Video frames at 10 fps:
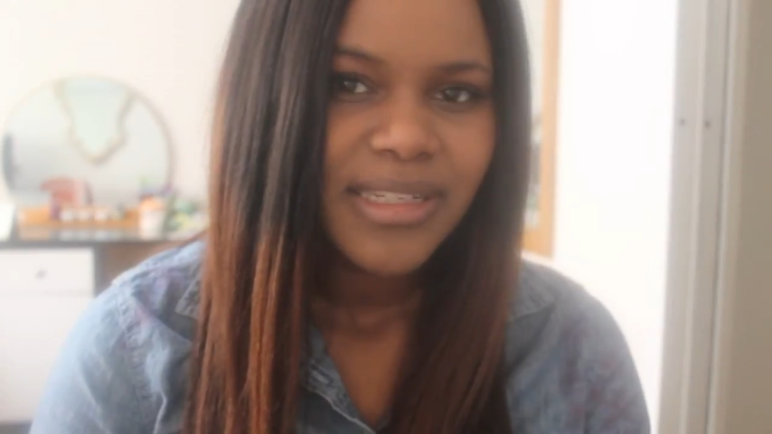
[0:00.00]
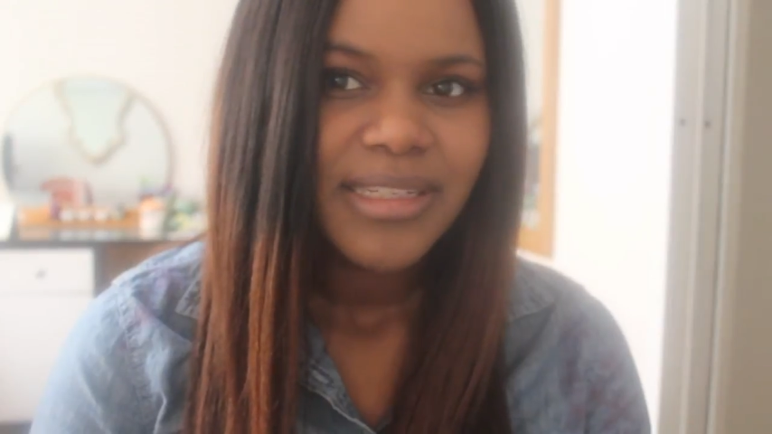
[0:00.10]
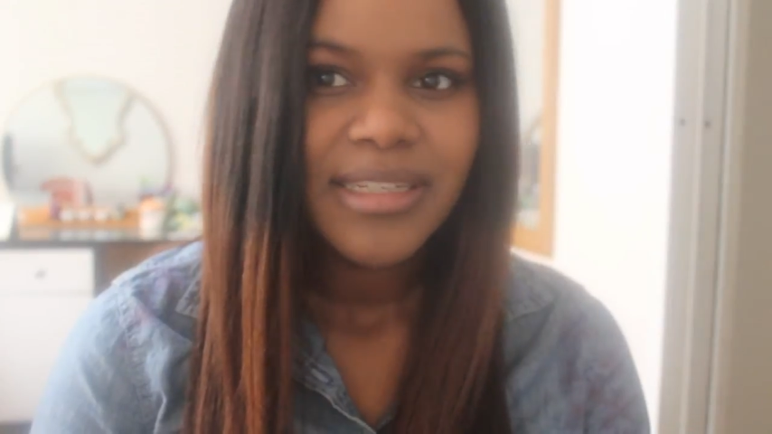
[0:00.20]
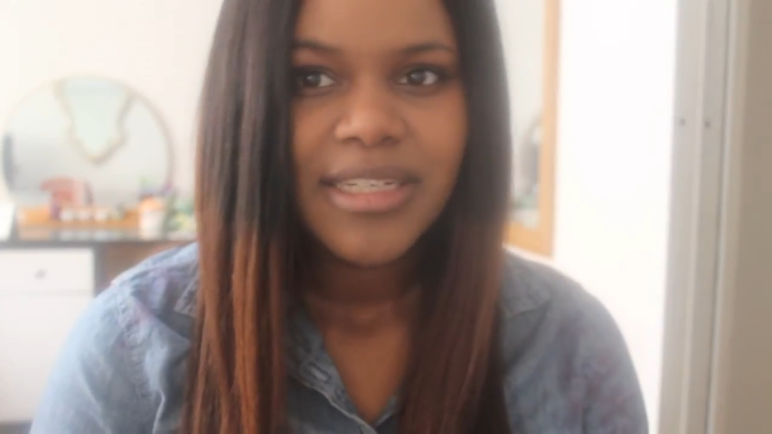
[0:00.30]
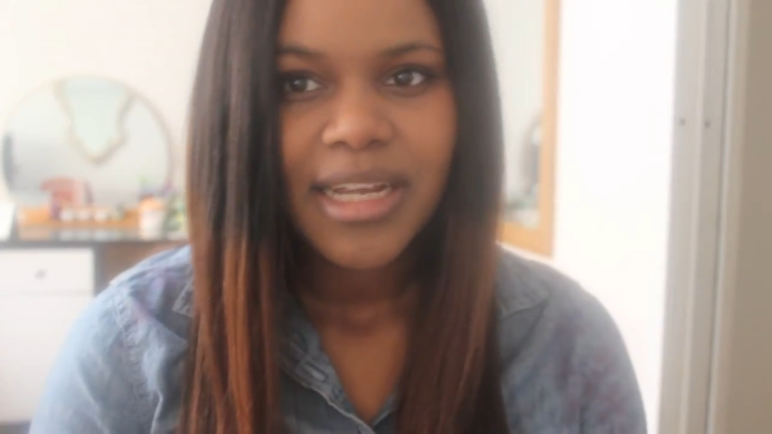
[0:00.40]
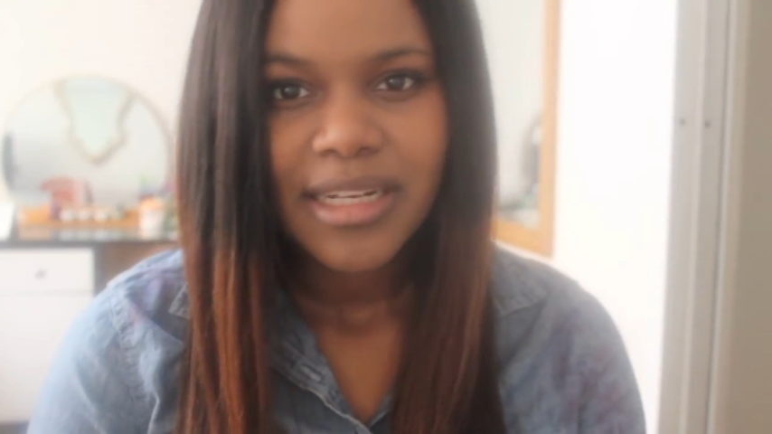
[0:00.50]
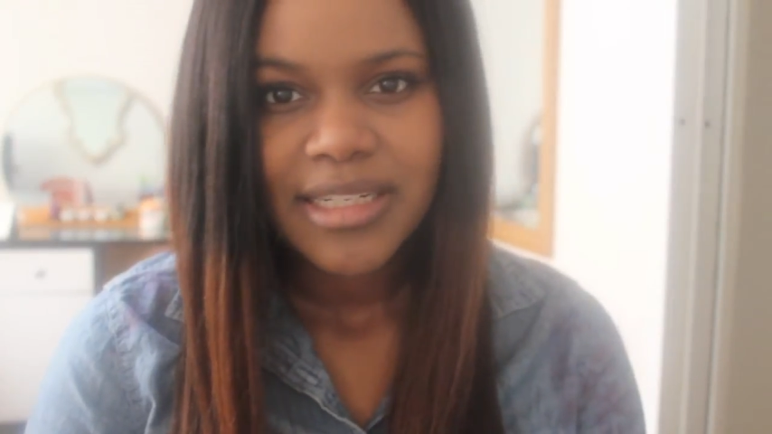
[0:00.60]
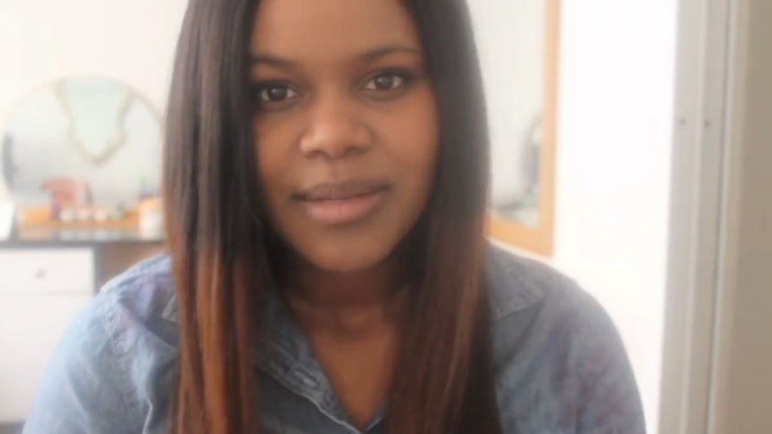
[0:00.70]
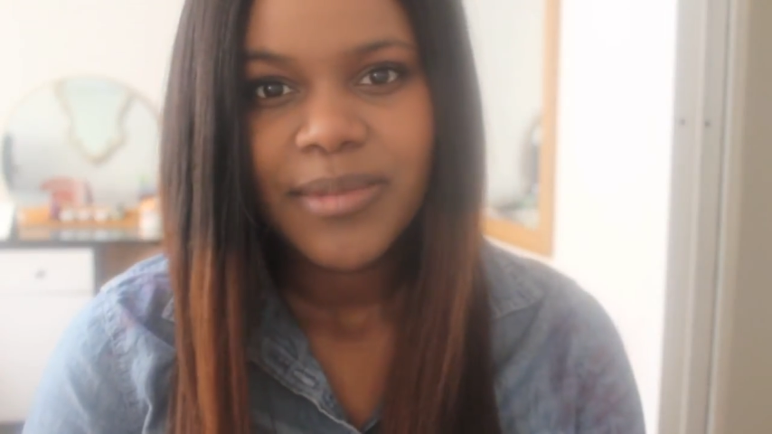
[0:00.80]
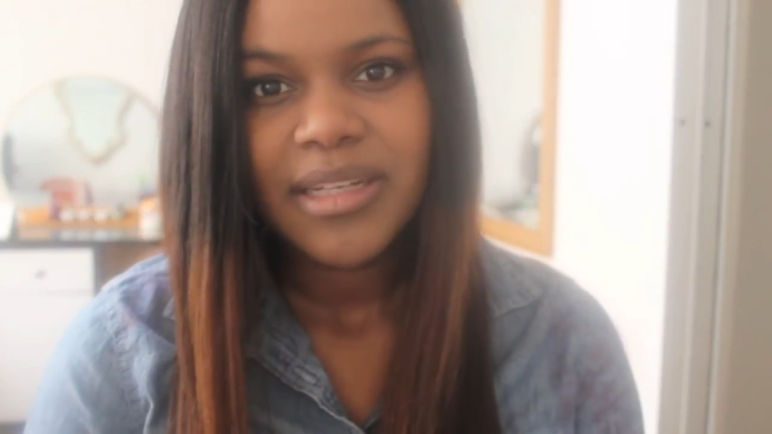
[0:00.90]
needs to
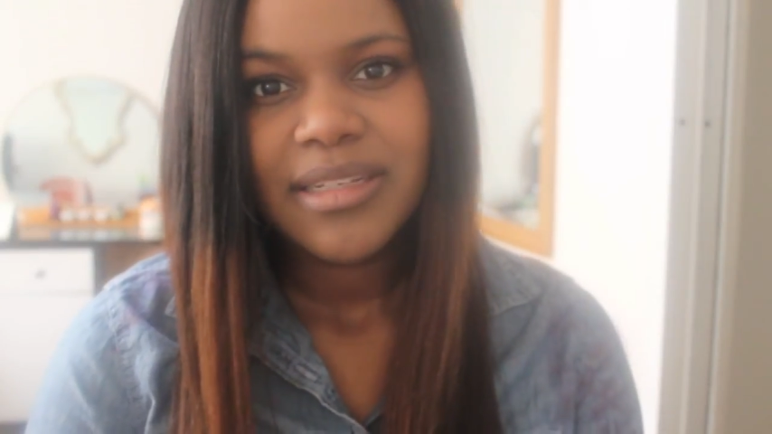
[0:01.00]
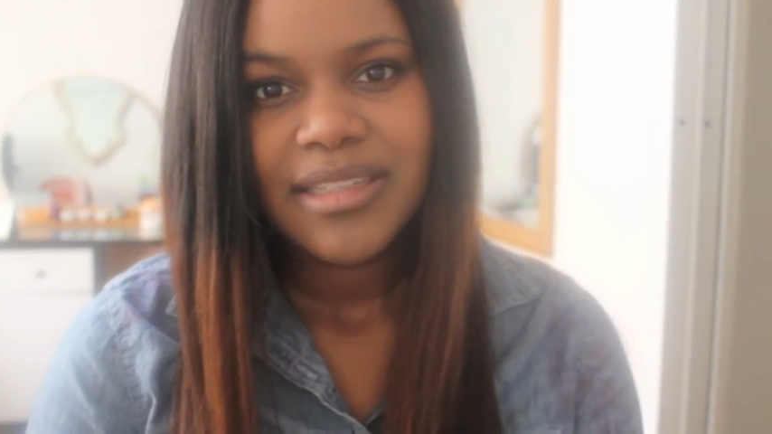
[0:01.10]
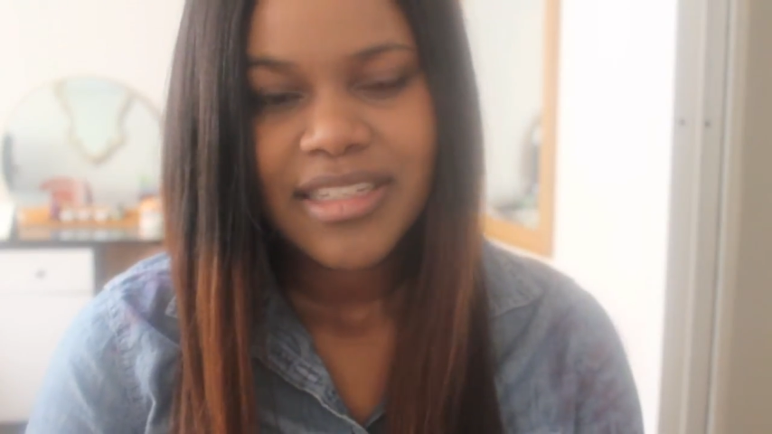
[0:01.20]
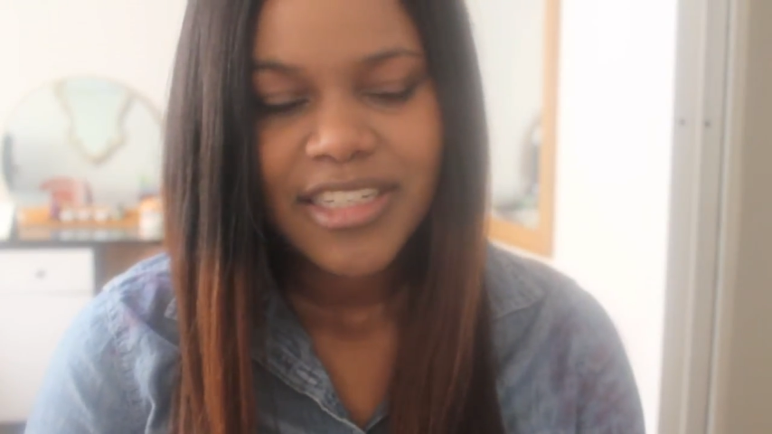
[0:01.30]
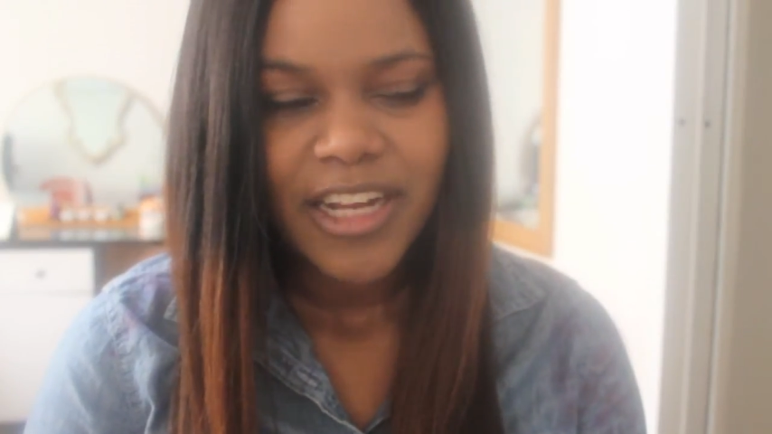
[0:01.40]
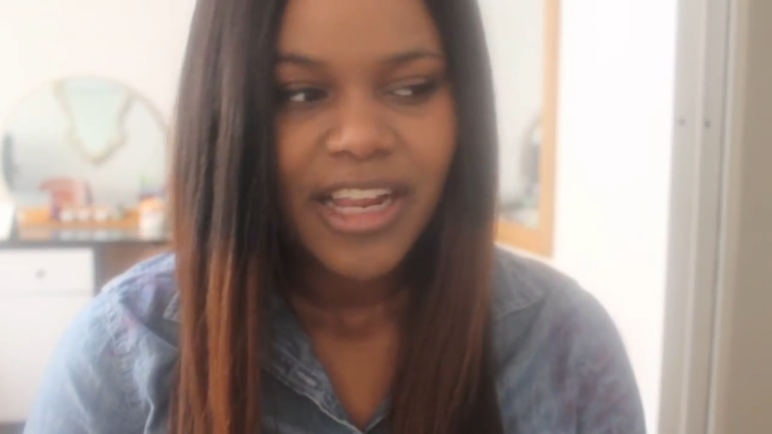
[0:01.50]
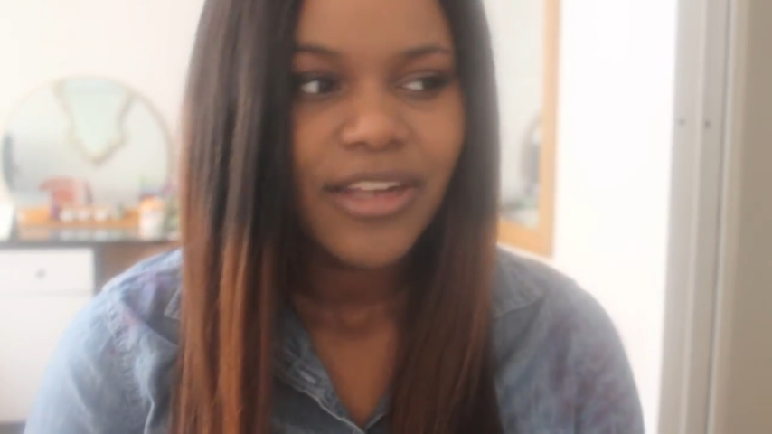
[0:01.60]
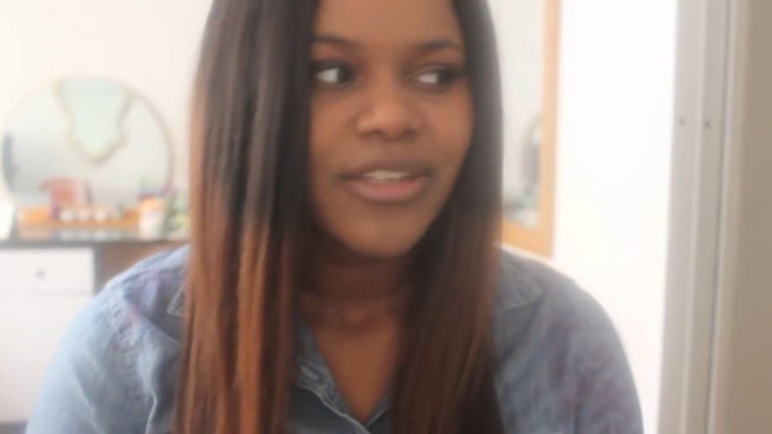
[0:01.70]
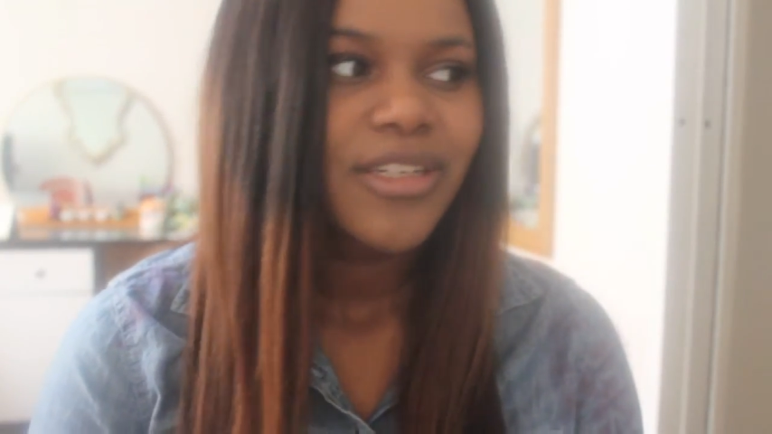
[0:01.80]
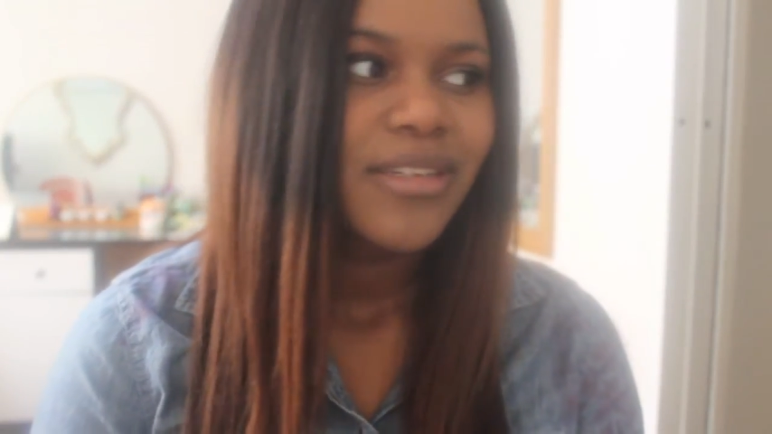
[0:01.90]
change, something needs to
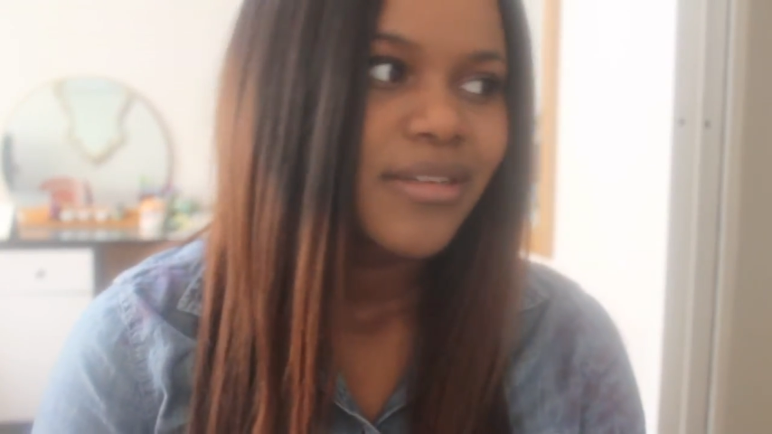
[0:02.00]
change.